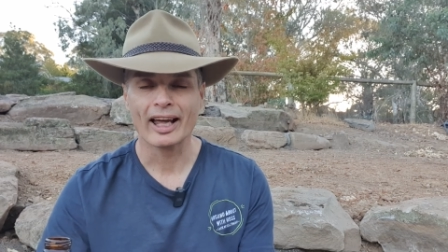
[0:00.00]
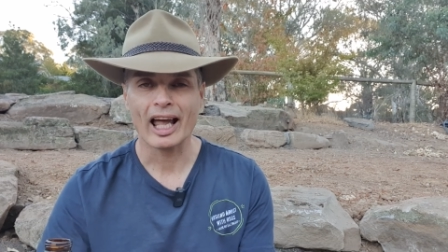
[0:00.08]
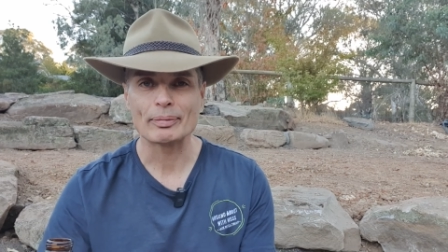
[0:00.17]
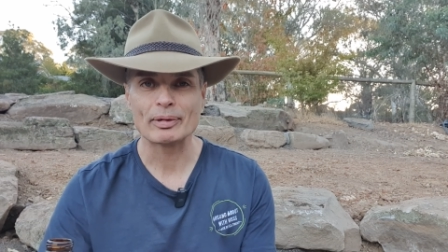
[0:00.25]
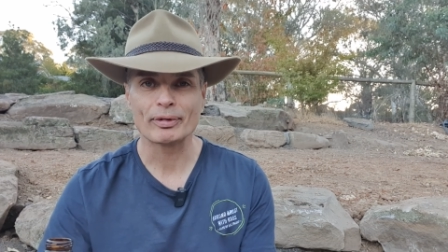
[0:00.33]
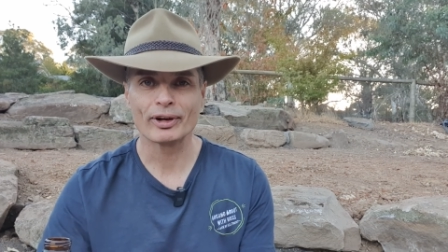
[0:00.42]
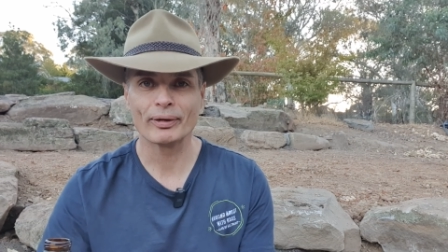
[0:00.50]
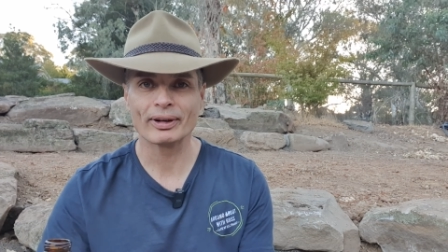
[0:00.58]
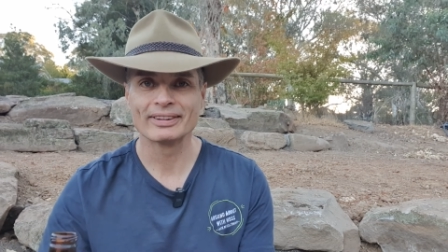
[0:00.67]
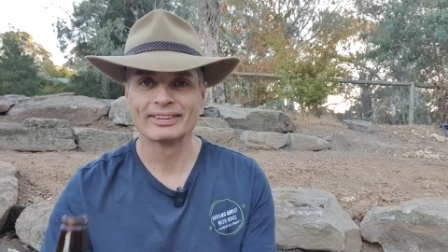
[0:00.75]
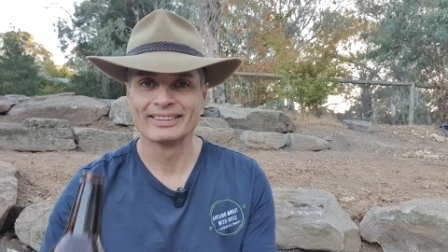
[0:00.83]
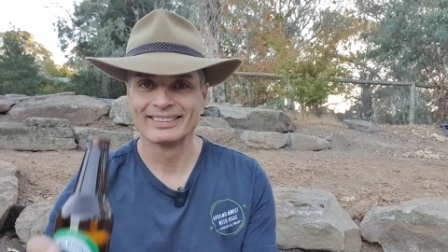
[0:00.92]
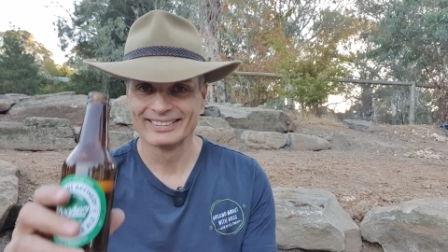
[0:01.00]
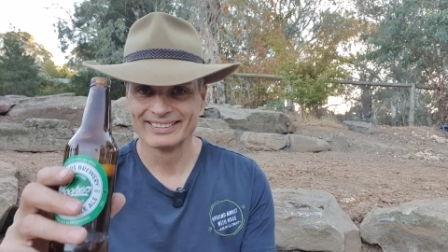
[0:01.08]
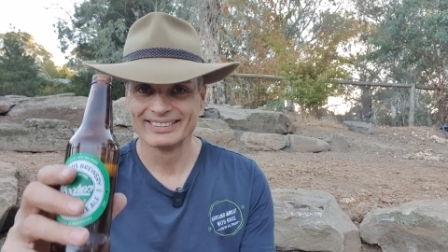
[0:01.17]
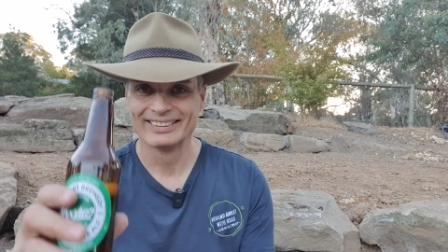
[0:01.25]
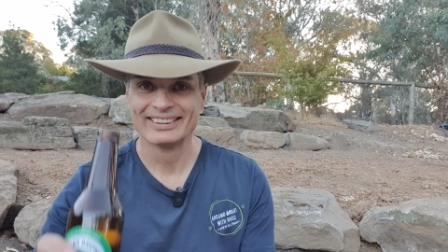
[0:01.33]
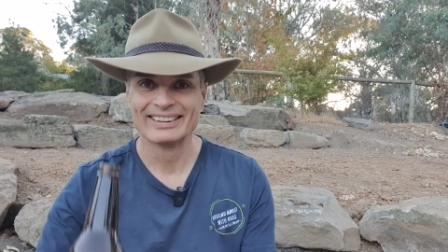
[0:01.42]
happy brewing.
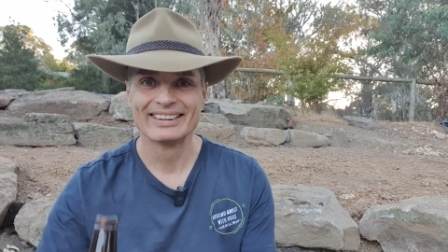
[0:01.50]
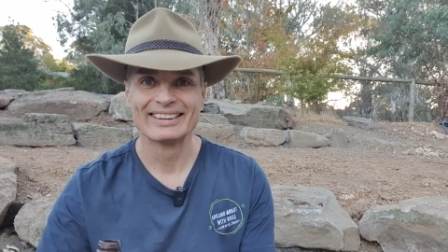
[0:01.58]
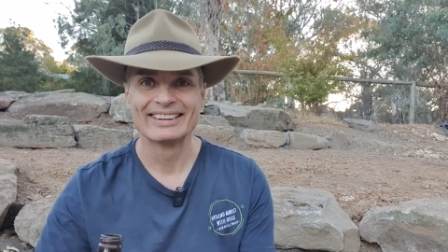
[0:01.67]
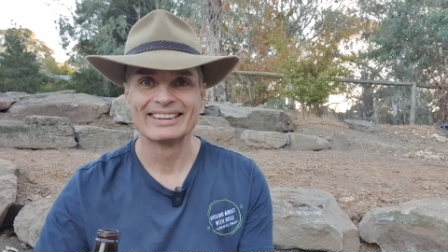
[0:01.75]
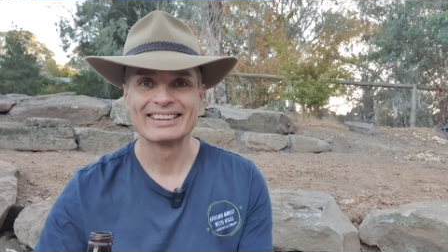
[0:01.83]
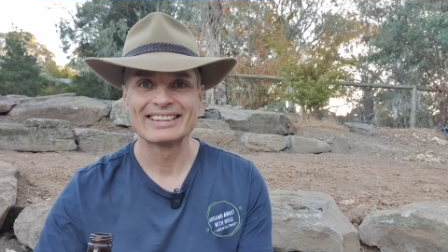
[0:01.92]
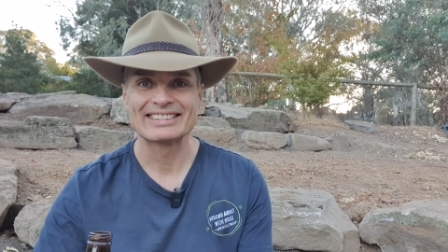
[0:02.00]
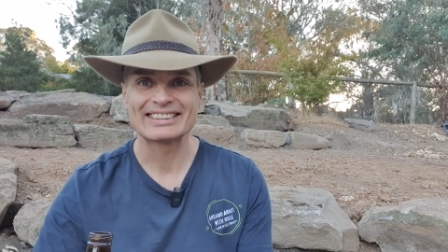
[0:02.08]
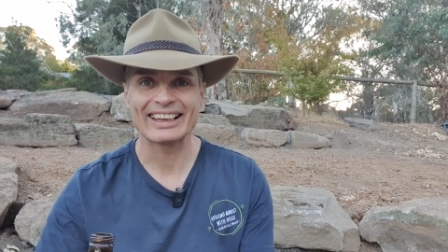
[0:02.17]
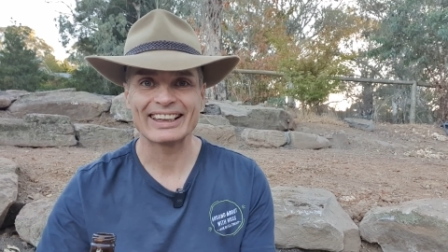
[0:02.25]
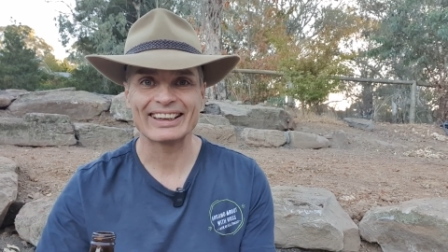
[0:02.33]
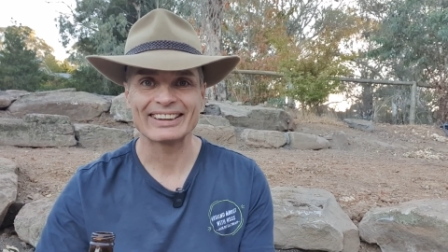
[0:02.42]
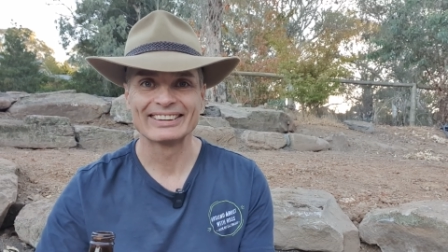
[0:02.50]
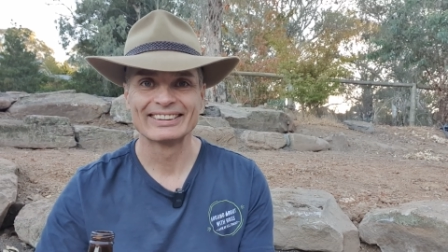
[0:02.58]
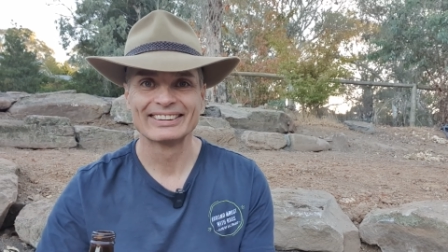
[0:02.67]
See ya.